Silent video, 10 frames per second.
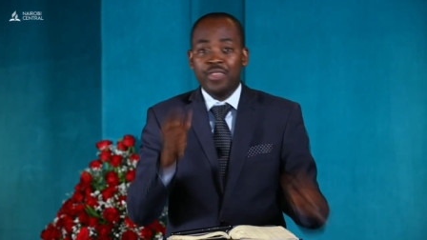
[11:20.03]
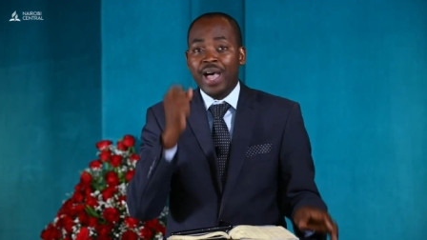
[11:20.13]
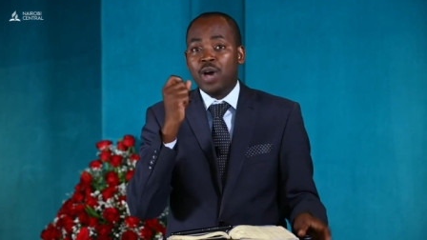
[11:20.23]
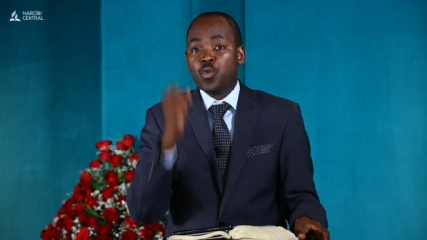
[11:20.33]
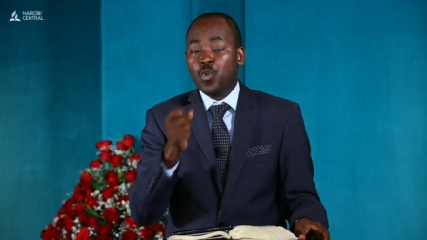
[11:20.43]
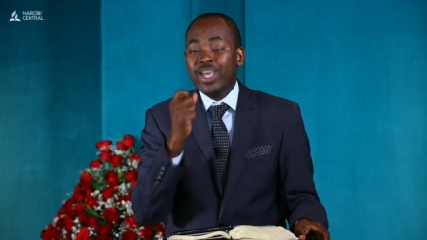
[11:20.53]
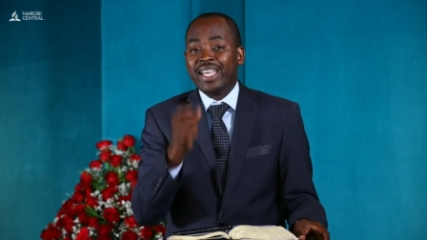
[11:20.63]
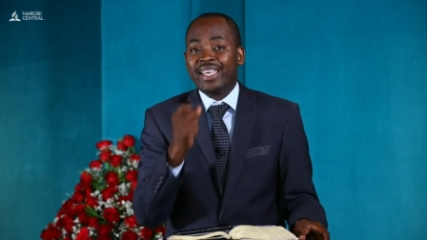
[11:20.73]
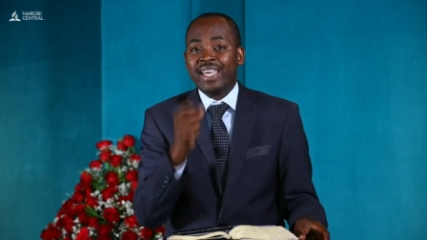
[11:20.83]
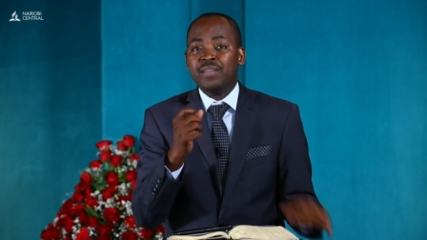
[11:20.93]
that
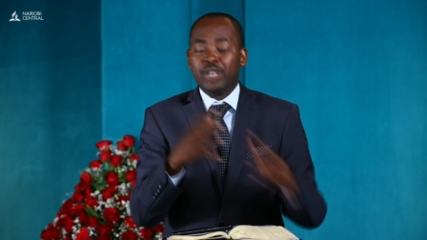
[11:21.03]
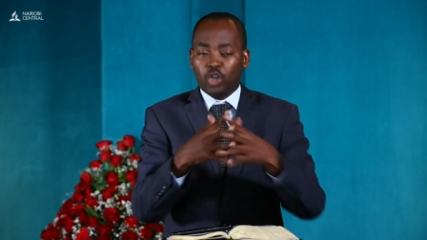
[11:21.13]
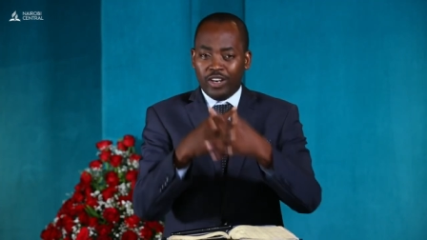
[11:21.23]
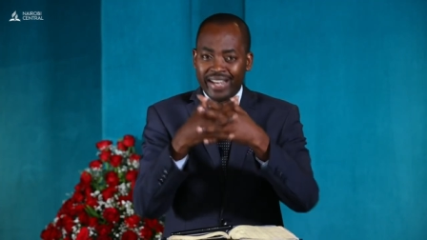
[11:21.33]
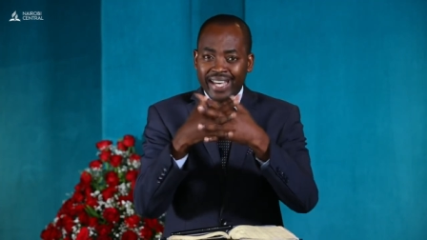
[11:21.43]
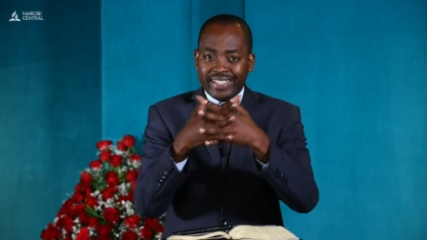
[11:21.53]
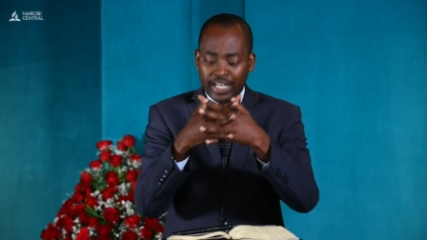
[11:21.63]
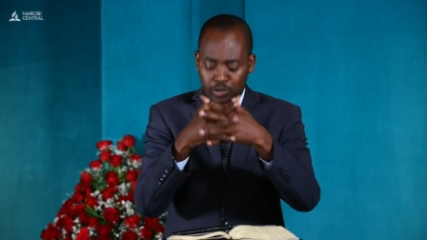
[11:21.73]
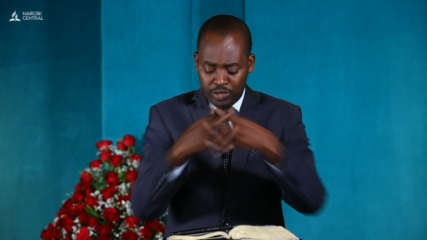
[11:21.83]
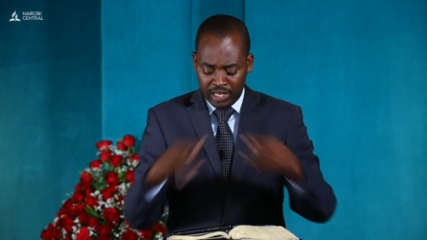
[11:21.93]
we can be
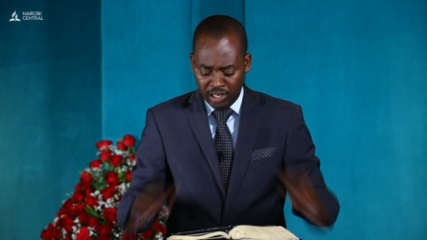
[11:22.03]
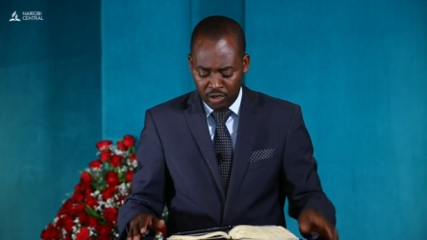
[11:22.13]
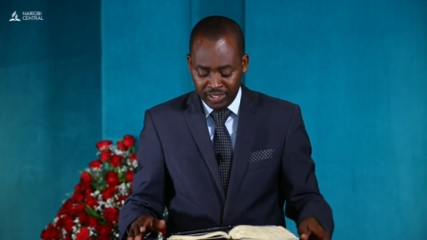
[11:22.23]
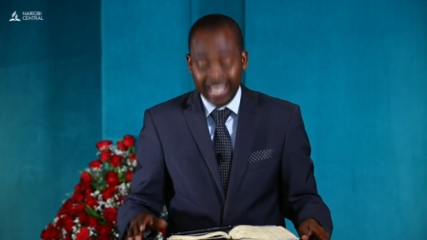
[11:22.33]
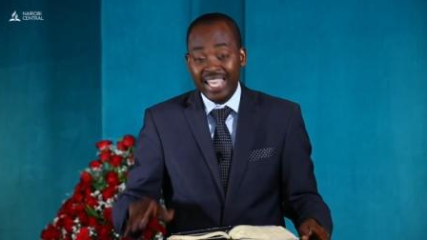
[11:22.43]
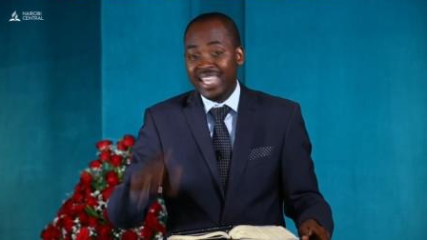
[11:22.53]
connected with the Lord.